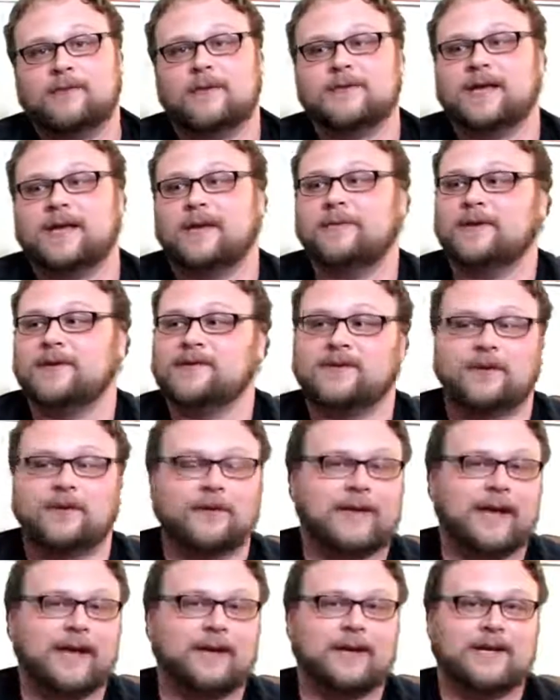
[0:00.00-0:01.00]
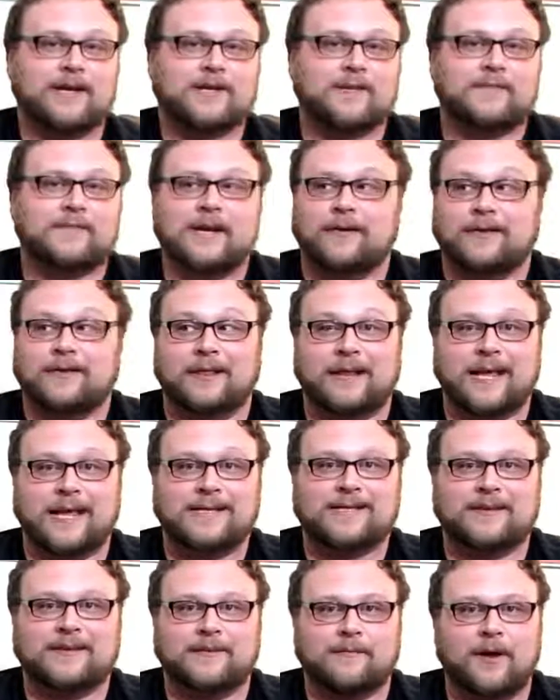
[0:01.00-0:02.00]
As far as I'm concerned, Kaladesh comes out in
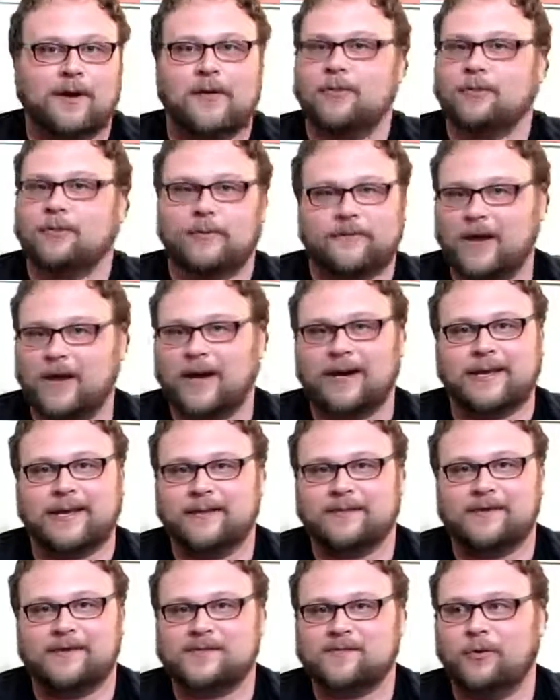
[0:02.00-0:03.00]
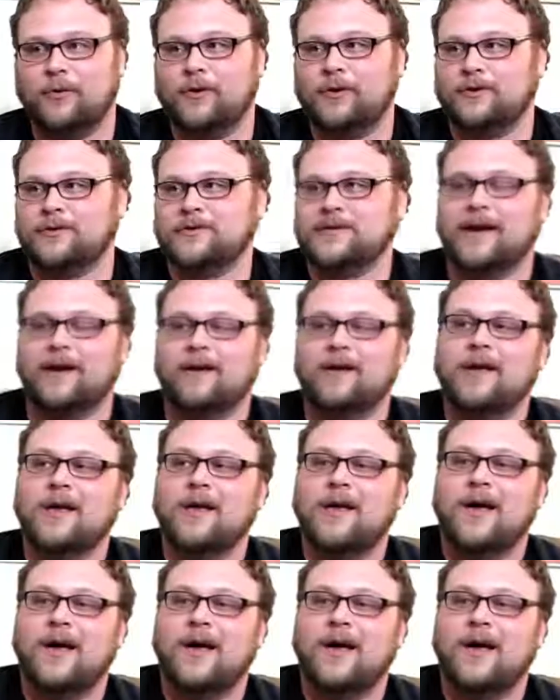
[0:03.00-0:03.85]
less than a month. We've got to get these spoilers out.